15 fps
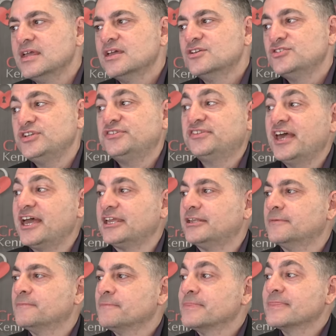She
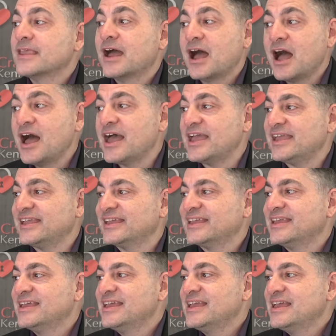said, Hi,
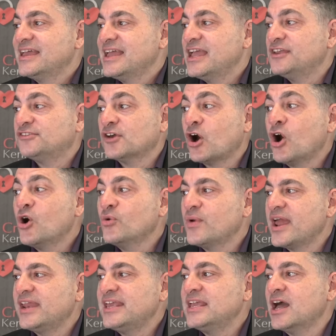it's
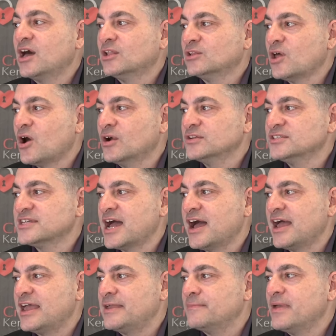already a long
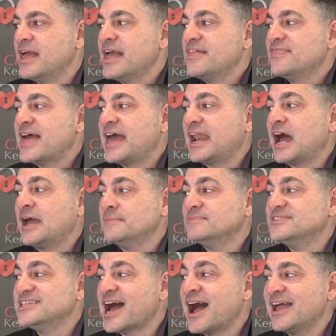time that
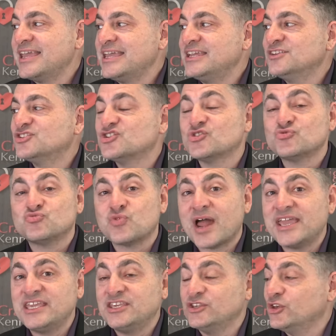I'm dying to
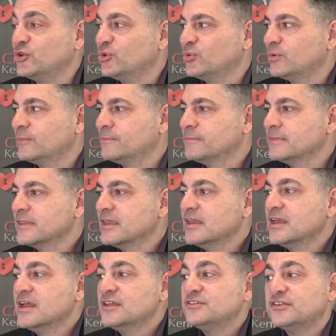write you.
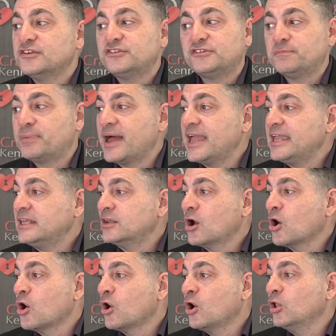Despite
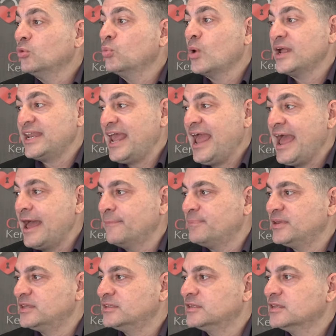all what
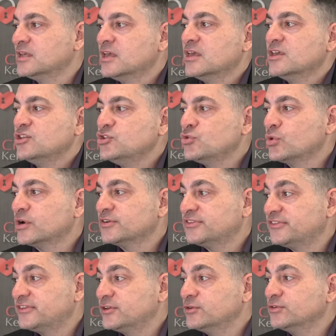happened, you are
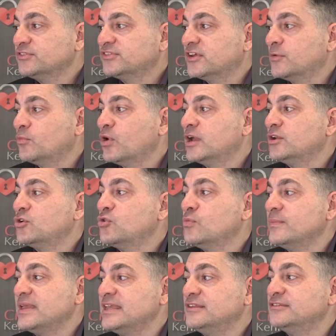still someone who
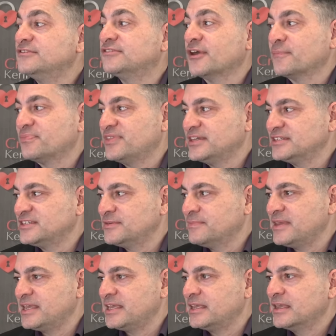means something to
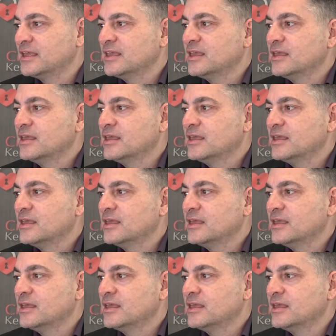me.